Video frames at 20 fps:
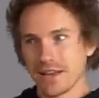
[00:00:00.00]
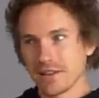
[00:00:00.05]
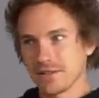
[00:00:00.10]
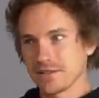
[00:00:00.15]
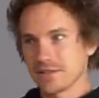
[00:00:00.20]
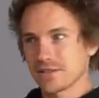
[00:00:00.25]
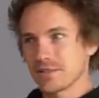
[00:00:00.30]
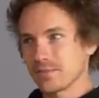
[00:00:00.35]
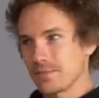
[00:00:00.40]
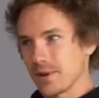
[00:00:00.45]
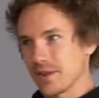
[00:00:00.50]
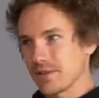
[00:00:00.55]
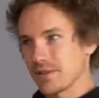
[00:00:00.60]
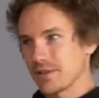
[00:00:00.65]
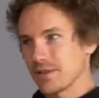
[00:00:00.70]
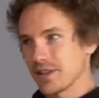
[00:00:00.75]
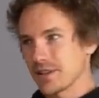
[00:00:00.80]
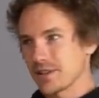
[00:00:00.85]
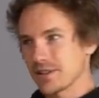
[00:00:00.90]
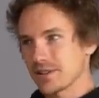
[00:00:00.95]
and just about
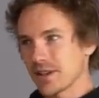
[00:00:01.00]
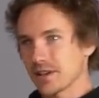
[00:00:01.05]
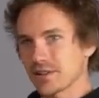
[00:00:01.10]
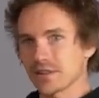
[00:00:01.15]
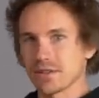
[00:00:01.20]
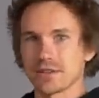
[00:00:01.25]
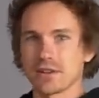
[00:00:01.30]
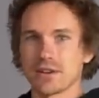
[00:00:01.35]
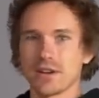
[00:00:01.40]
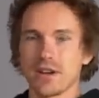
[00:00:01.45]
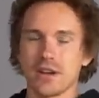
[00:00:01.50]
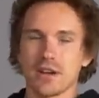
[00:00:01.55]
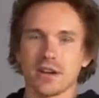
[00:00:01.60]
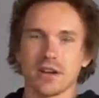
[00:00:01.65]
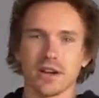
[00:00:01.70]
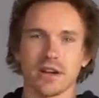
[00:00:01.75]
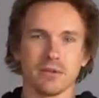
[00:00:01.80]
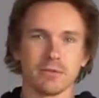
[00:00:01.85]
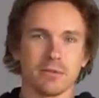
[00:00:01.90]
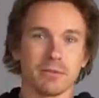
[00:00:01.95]
the dissector.
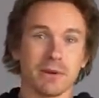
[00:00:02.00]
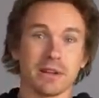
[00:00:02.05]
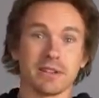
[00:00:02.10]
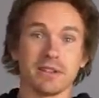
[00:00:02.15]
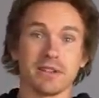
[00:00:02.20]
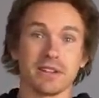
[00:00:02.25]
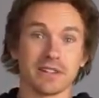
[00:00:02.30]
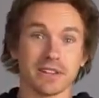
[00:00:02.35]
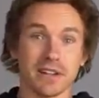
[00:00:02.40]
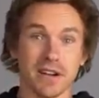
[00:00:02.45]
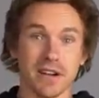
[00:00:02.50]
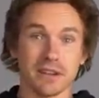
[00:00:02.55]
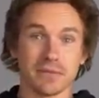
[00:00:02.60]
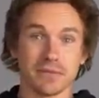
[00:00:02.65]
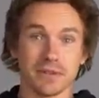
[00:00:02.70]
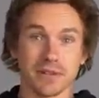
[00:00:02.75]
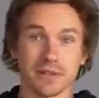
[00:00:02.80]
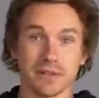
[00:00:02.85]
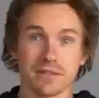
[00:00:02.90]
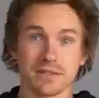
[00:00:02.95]
We make a lot of tire
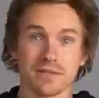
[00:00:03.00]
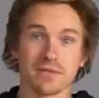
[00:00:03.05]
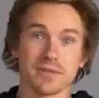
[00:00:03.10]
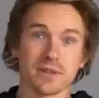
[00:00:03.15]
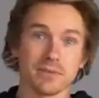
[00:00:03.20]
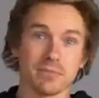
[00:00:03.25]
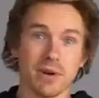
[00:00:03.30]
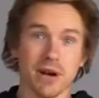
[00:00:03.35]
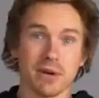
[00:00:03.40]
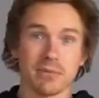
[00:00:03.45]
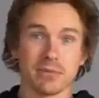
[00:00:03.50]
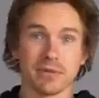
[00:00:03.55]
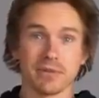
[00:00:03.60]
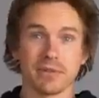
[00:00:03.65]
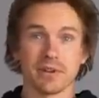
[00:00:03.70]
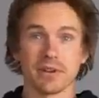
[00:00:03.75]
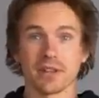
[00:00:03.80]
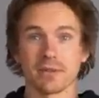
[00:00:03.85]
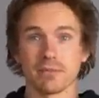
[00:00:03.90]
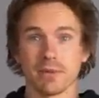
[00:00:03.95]
videos, a very popular
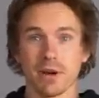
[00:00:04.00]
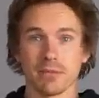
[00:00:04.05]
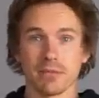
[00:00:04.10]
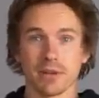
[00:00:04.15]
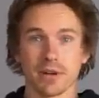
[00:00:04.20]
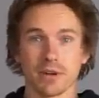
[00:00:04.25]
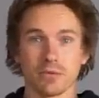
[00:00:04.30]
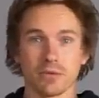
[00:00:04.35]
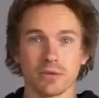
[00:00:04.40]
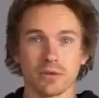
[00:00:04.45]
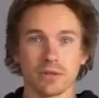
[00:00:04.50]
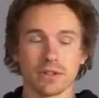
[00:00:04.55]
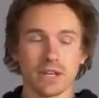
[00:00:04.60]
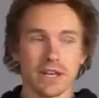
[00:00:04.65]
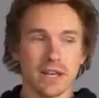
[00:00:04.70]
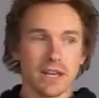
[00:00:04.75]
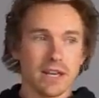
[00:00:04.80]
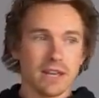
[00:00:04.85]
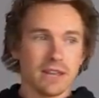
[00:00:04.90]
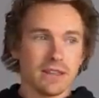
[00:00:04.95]
thing in the mountain bike world.
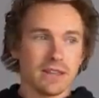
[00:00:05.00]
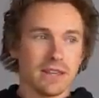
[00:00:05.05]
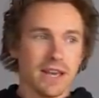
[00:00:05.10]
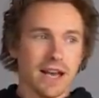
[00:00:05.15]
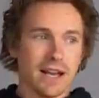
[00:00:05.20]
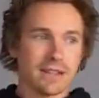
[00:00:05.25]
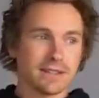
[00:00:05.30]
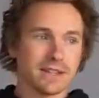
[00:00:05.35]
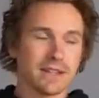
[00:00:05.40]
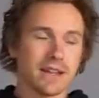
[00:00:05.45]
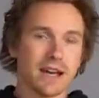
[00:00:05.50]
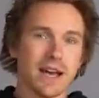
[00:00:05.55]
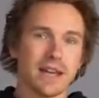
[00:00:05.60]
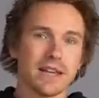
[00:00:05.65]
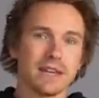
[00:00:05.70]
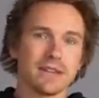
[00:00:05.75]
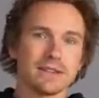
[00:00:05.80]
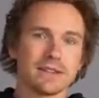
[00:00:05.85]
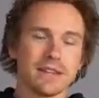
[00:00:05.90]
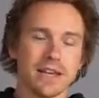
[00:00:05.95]
The
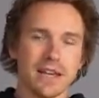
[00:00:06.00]
assegai is